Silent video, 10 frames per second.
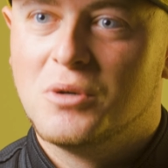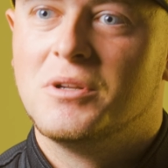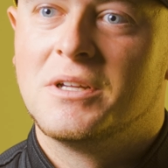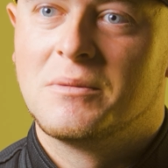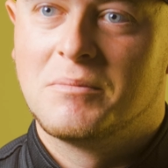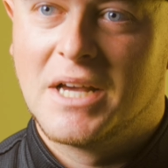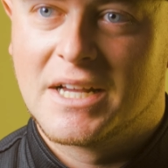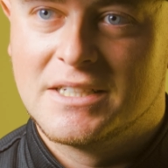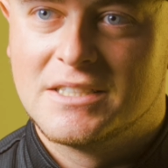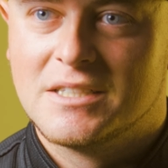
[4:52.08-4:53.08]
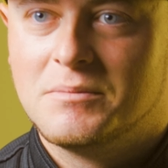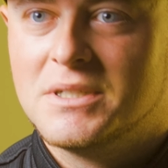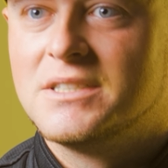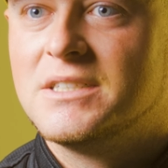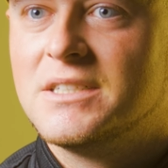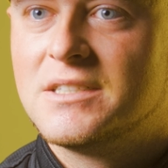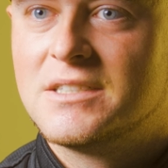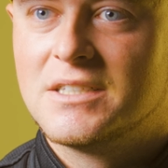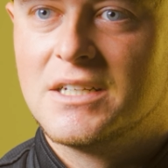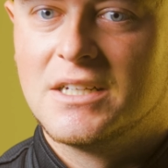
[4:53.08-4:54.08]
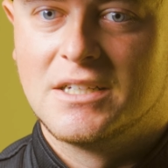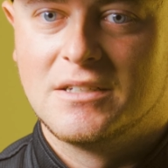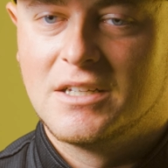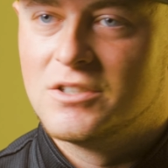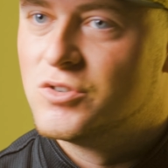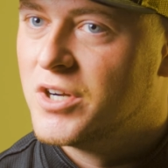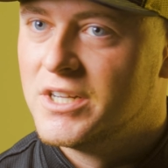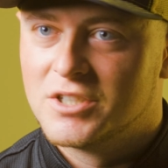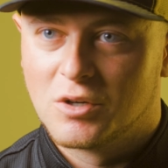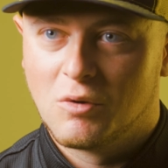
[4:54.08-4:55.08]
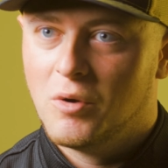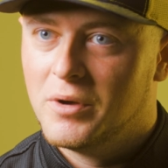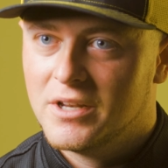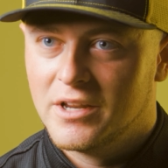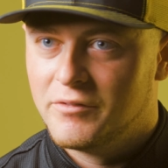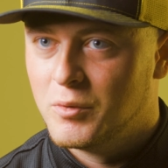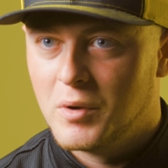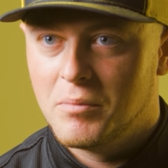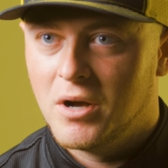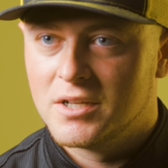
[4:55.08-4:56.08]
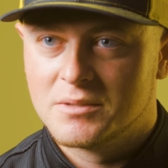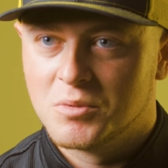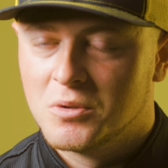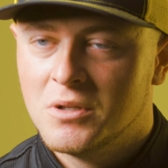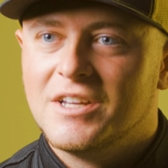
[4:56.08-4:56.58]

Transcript: putting back into the business and trying to grow it in every way possible.